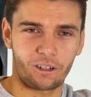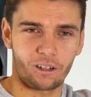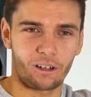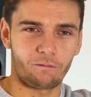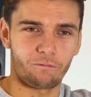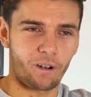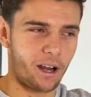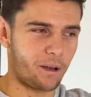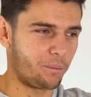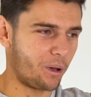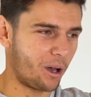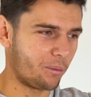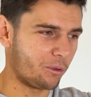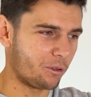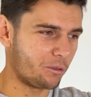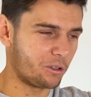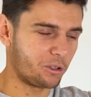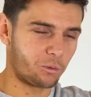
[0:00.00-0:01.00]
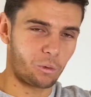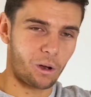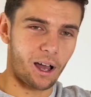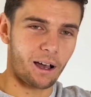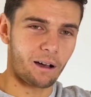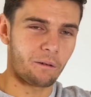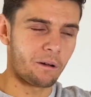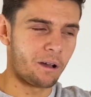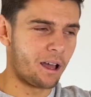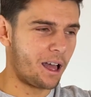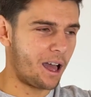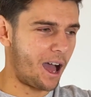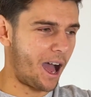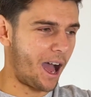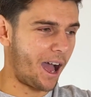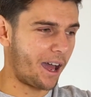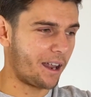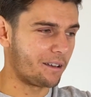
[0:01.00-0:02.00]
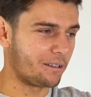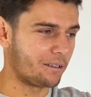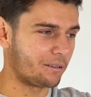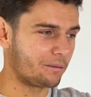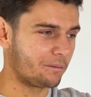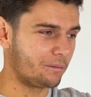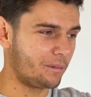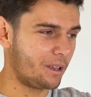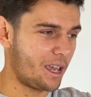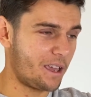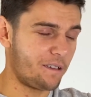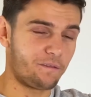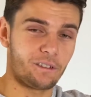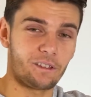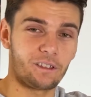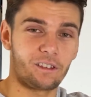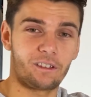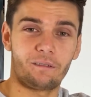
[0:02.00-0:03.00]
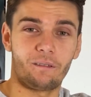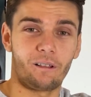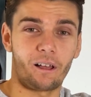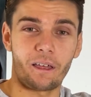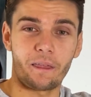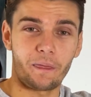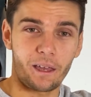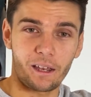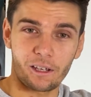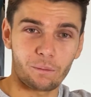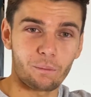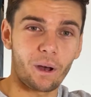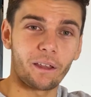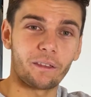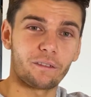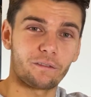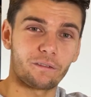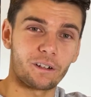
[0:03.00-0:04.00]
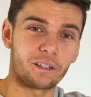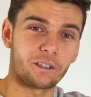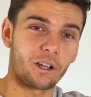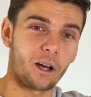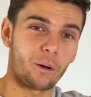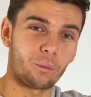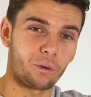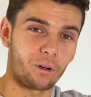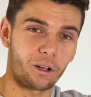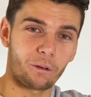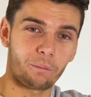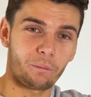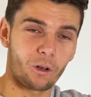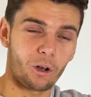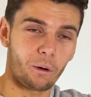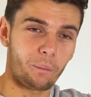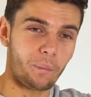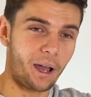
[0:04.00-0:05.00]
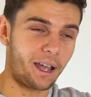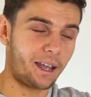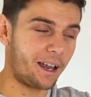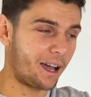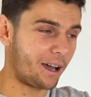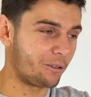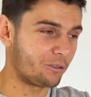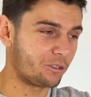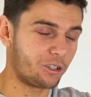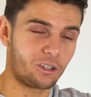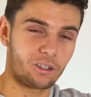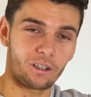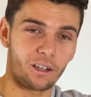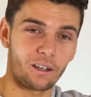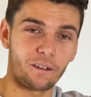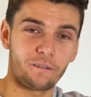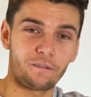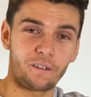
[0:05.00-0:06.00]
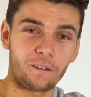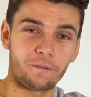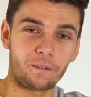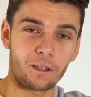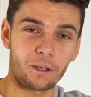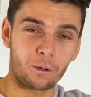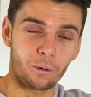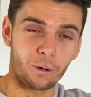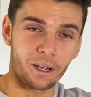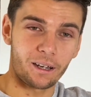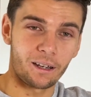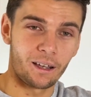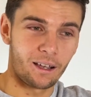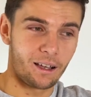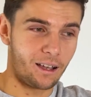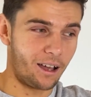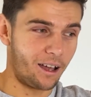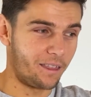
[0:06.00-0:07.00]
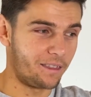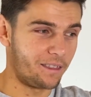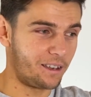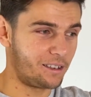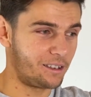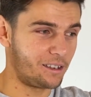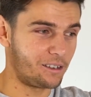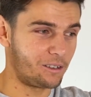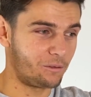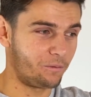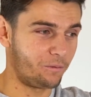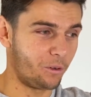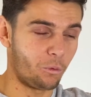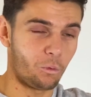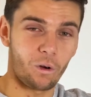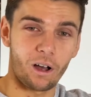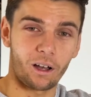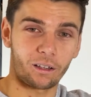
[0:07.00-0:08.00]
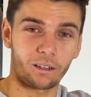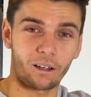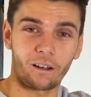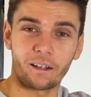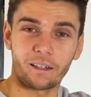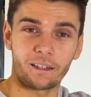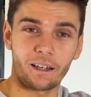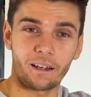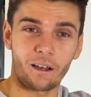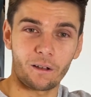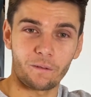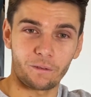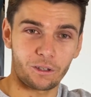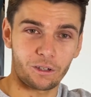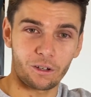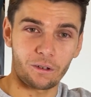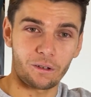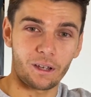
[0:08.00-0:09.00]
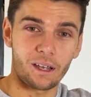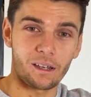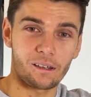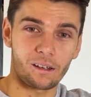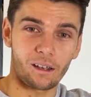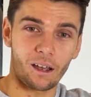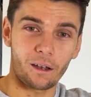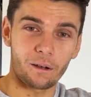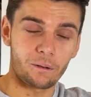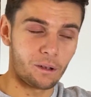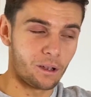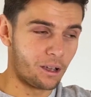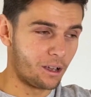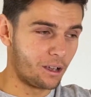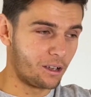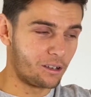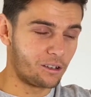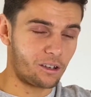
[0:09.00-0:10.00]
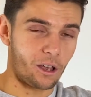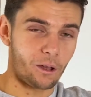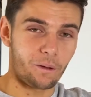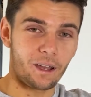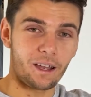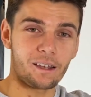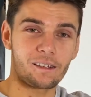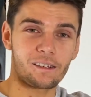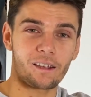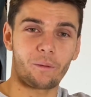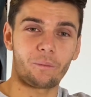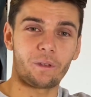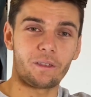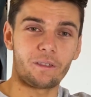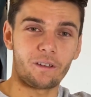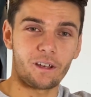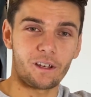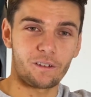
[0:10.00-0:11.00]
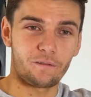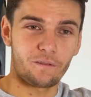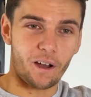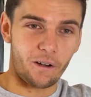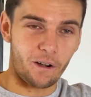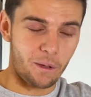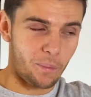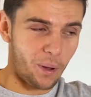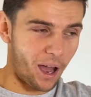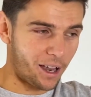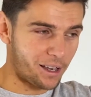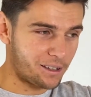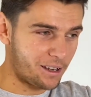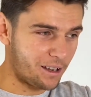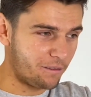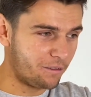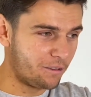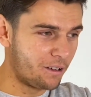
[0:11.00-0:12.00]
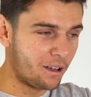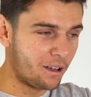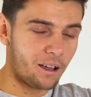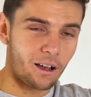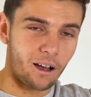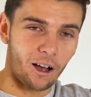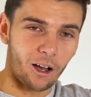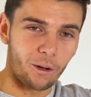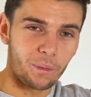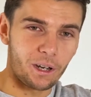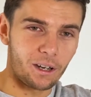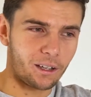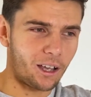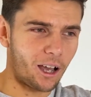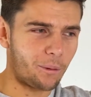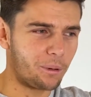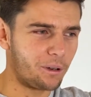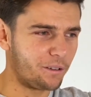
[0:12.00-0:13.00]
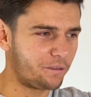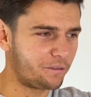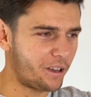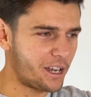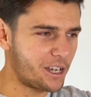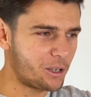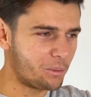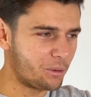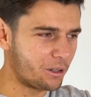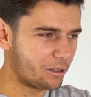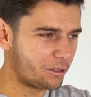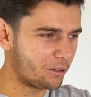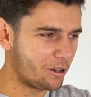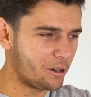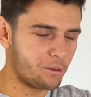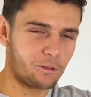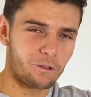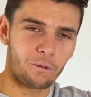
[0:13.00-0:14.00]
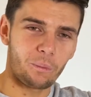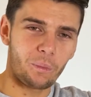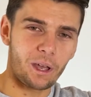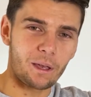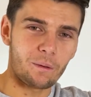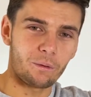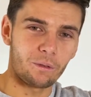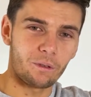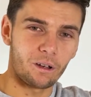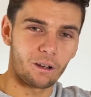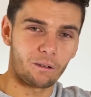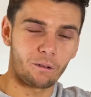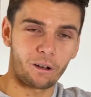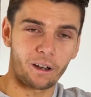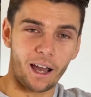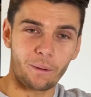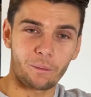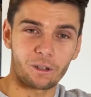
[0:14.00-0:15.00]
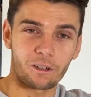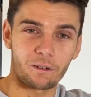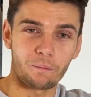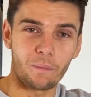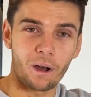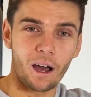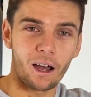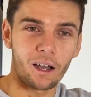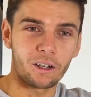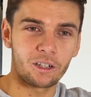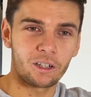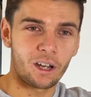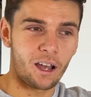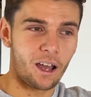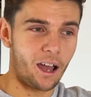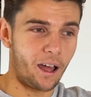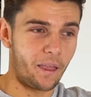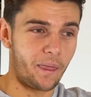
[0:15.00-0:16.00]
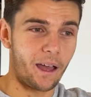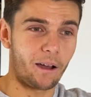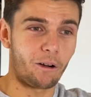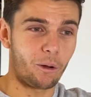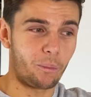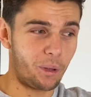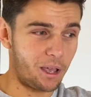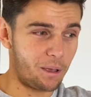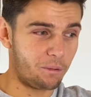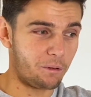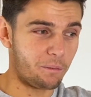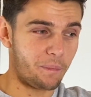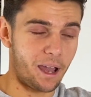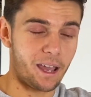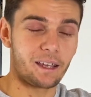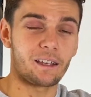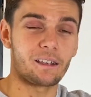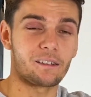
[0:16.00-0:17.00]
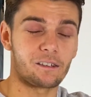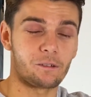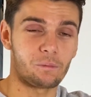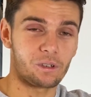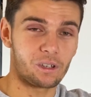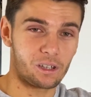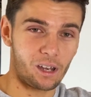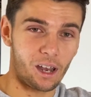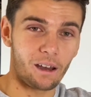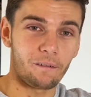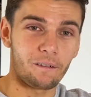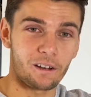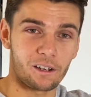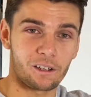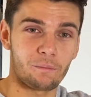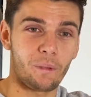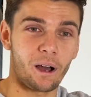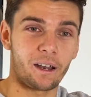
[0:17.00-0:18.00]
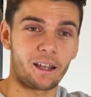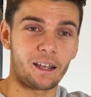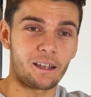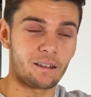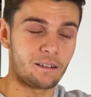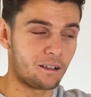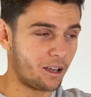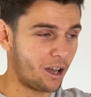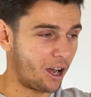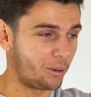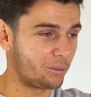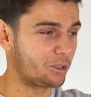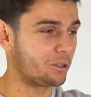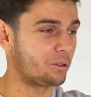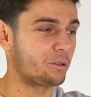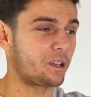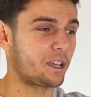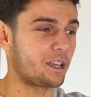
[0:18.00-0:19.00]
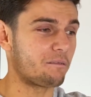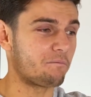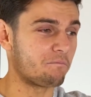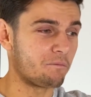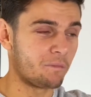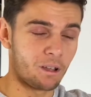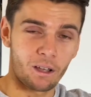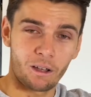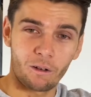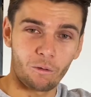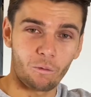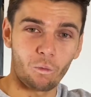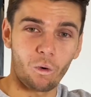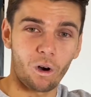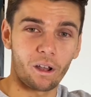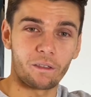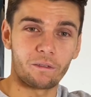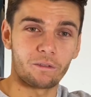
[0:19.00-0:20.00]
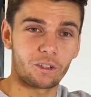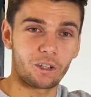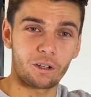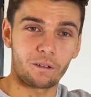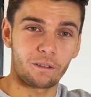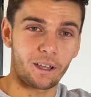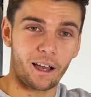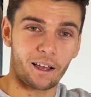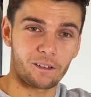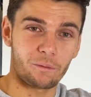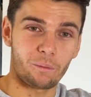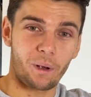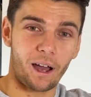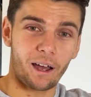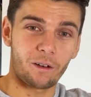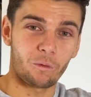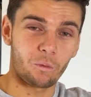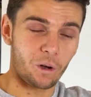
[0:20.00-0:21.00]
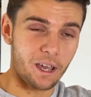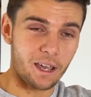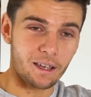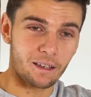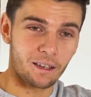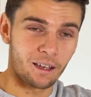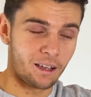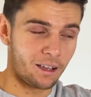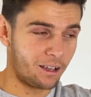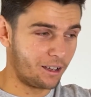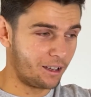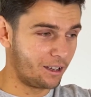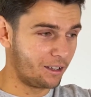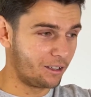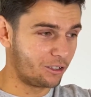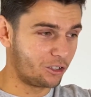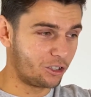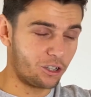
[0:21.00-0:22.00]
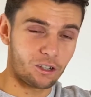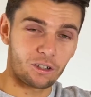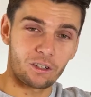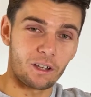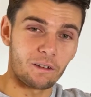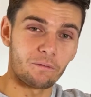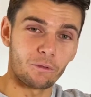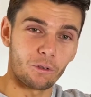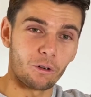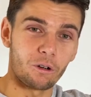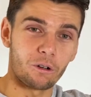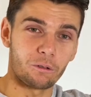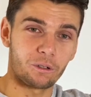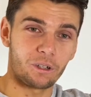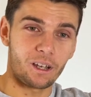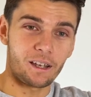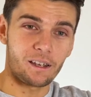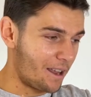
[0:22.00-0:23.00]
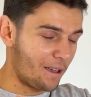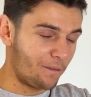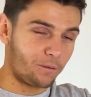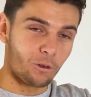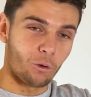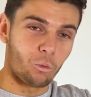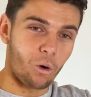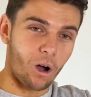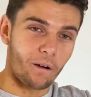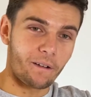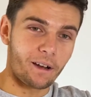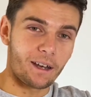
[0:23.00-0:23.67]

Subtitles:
Redbubble as well, and even like this month, for example, I got paid out just under 50 quid, and this is for work that I did over 2 years ago. So it is something that is very passive. I'm in a couple of Facebook groups with people that are on Amazon merch, and there are people making some serious money. I'm talking £2,000 a week just in royalties. If you're worried